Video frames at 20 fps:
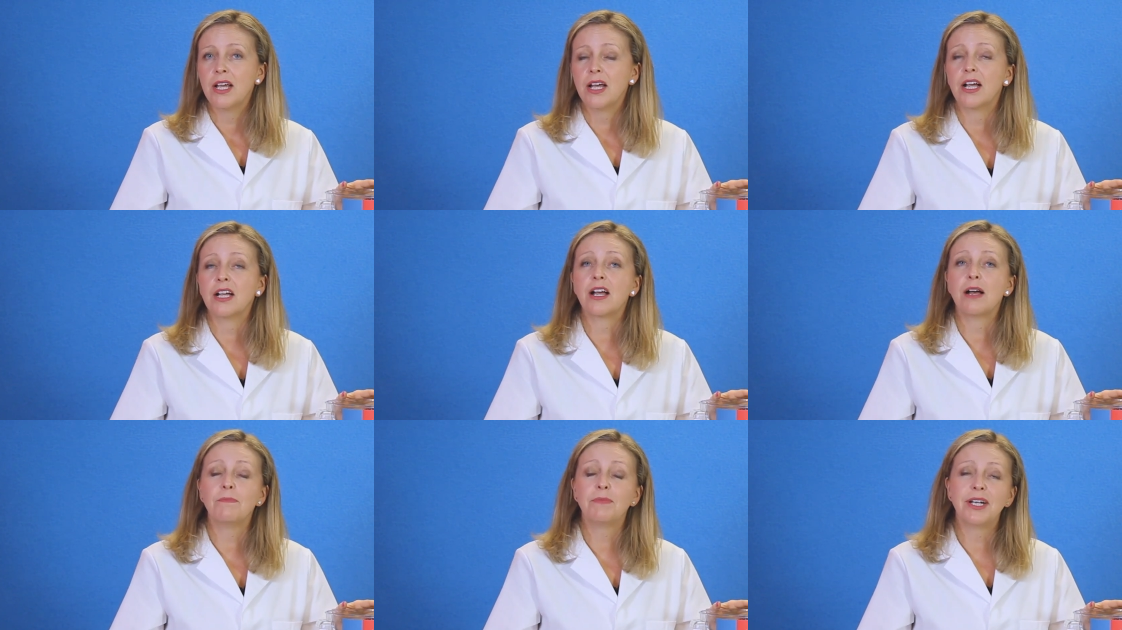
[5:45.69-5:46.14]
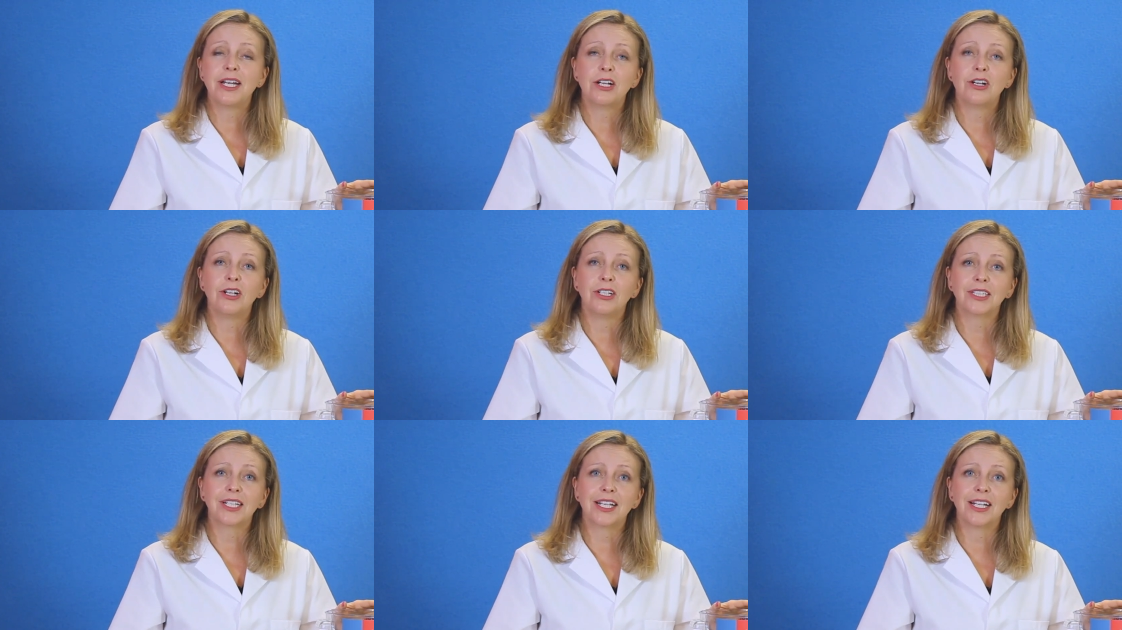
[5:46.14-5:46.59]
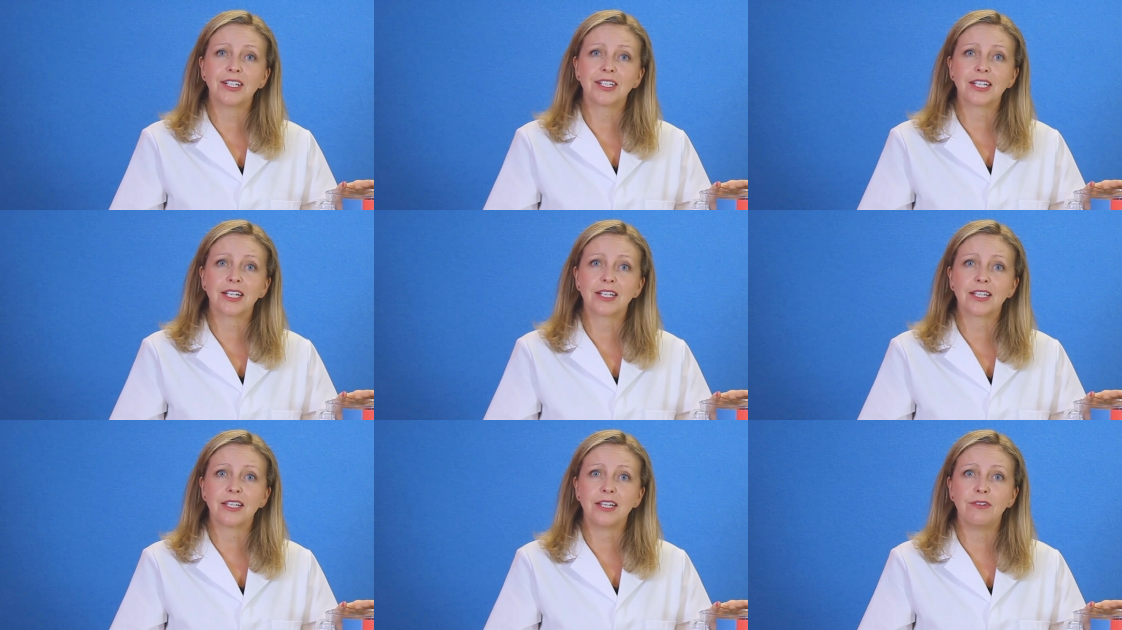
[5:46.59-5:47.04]
a company called
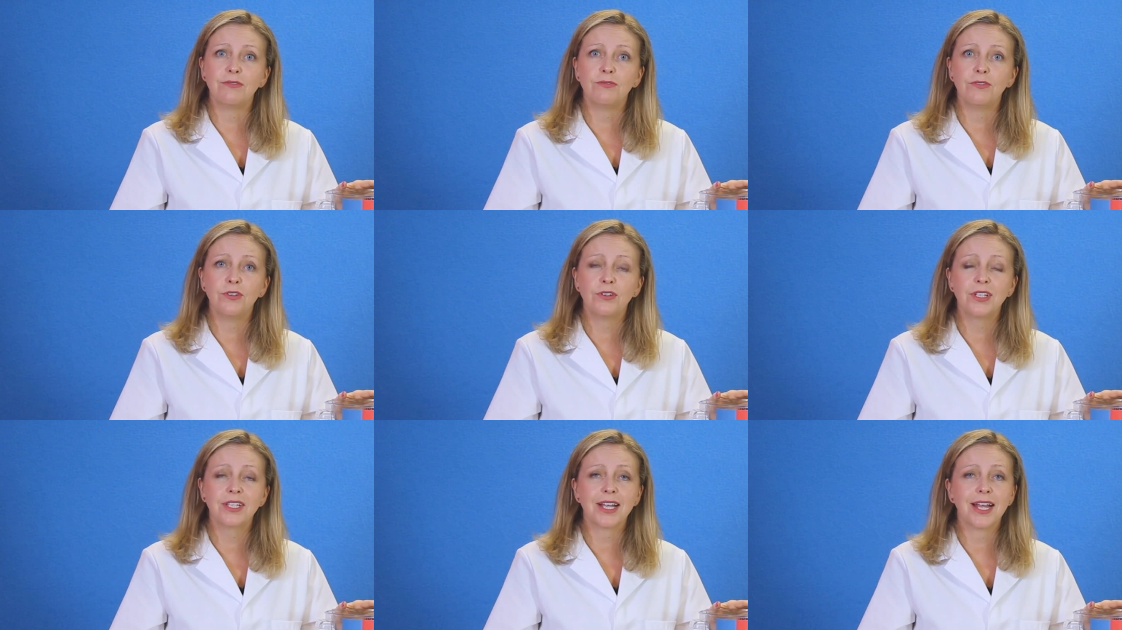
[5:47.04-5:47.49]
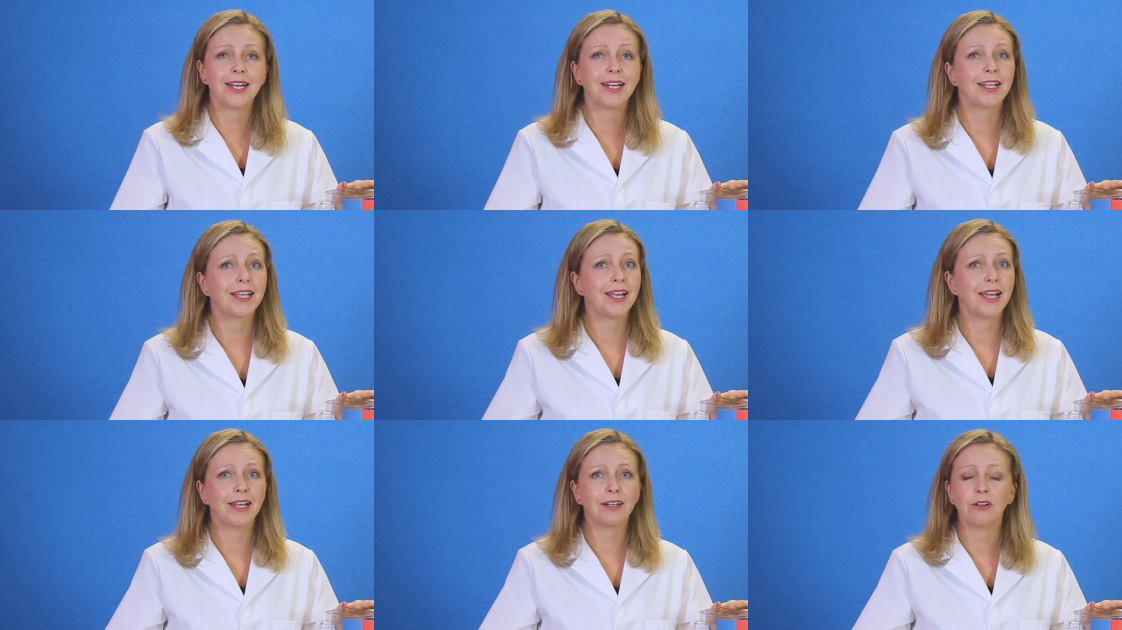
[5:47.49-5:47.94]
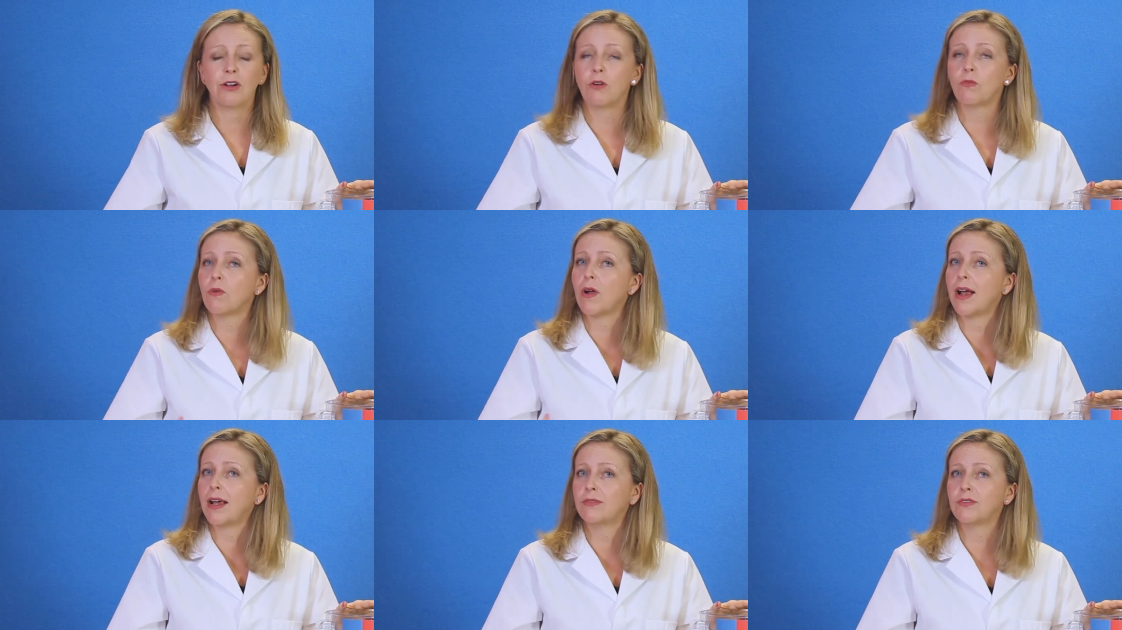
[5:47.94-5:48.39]
Celtic Seafoods, and again,
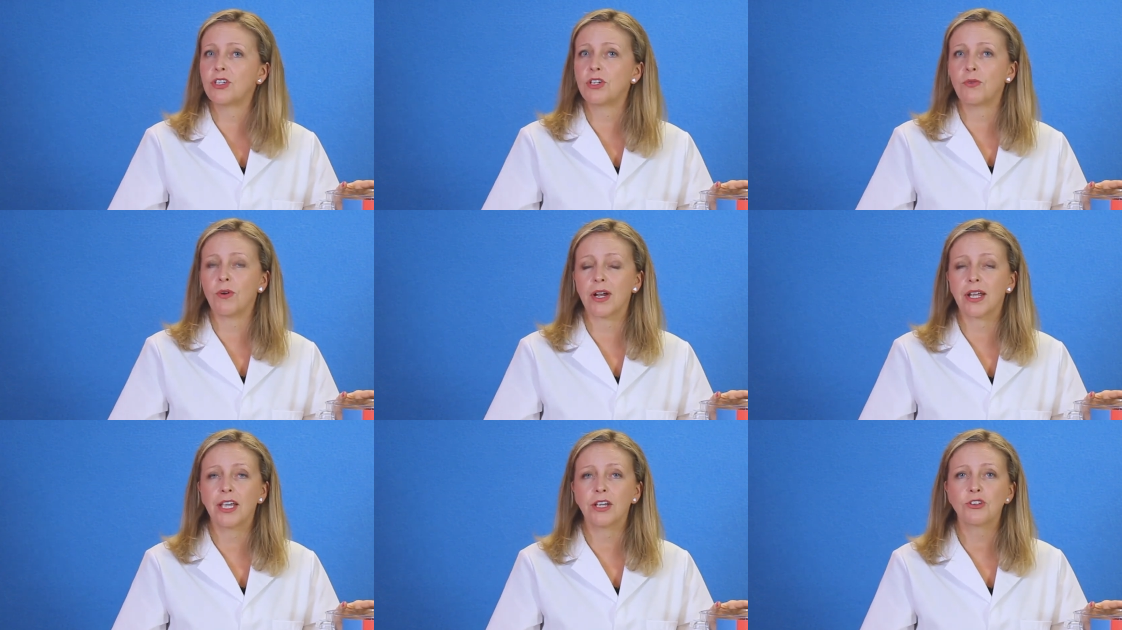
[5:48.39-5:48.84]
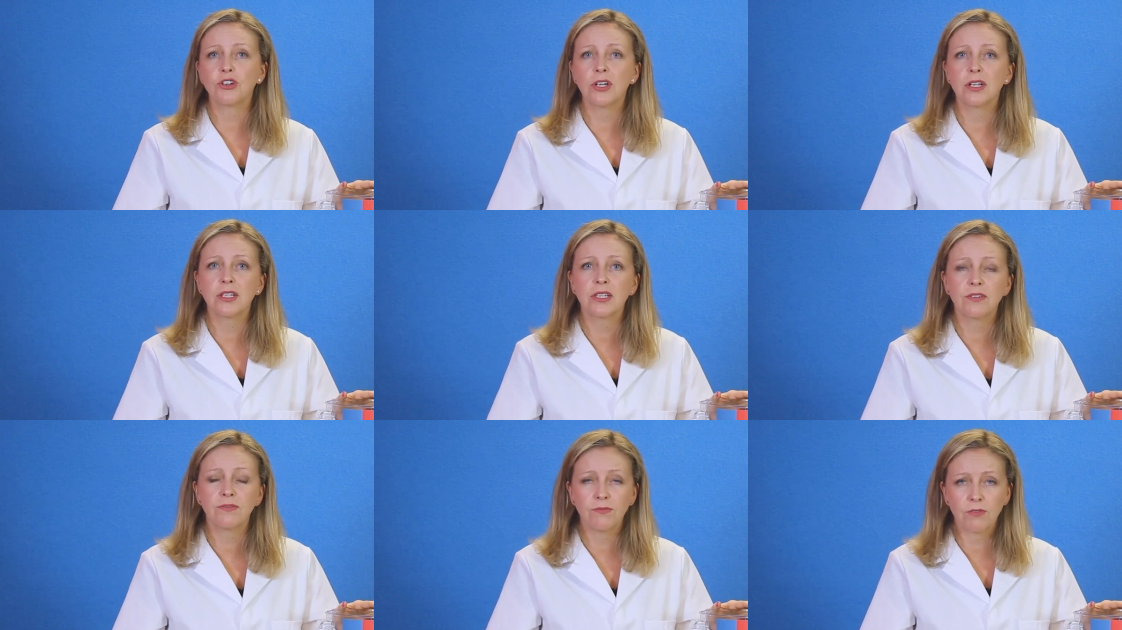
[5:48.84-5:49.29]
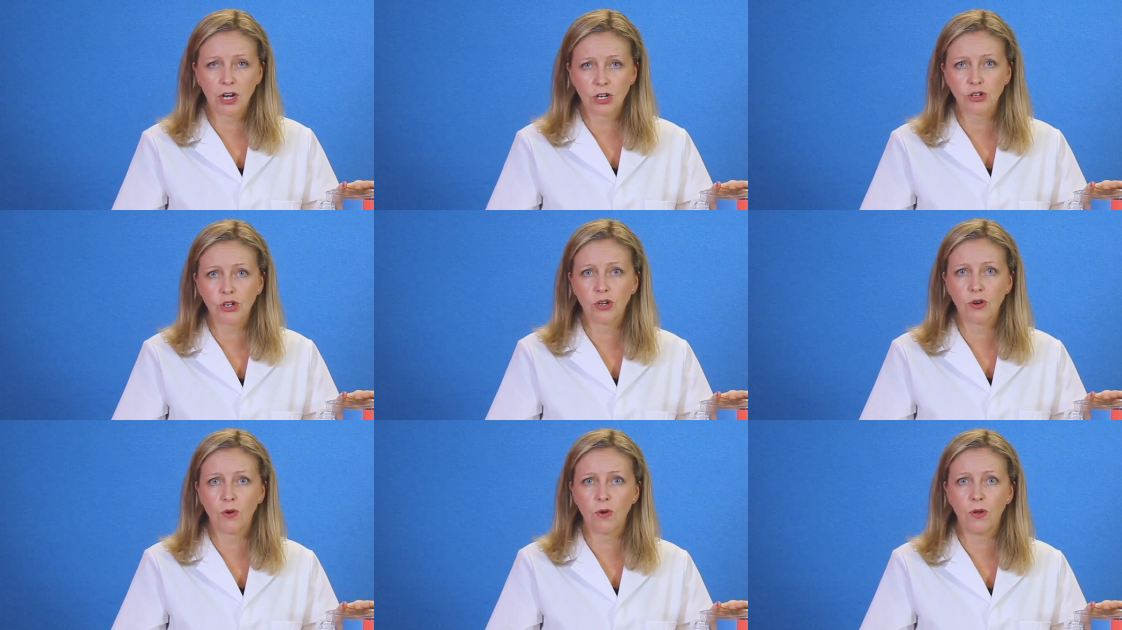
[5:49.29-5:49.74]
arrives to our kitchens
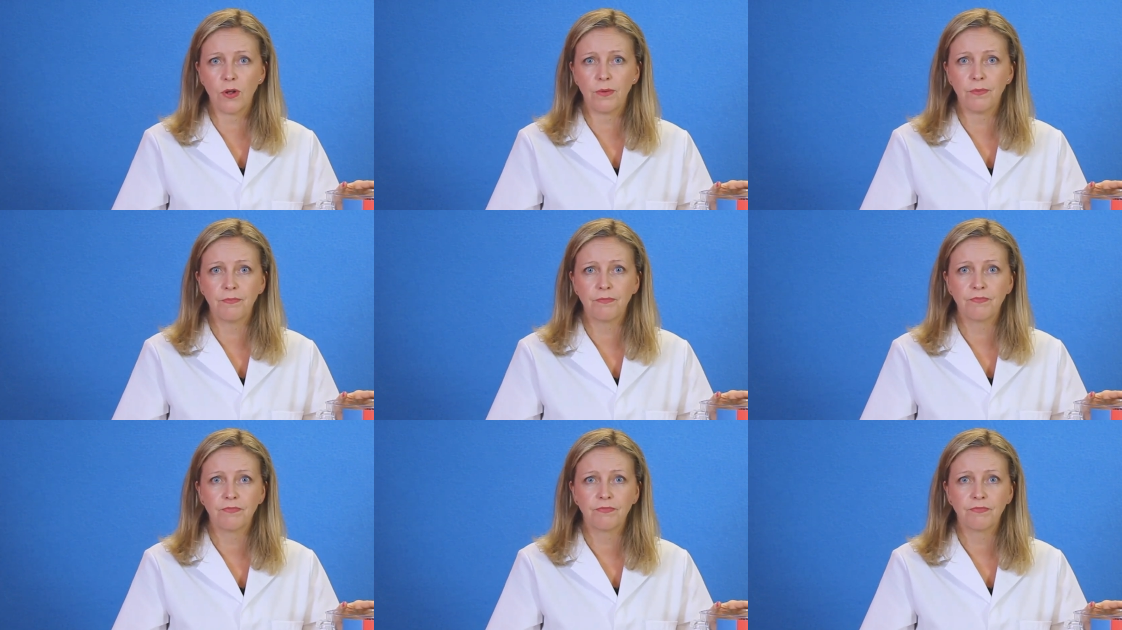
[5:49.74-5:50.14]
fresh and whole.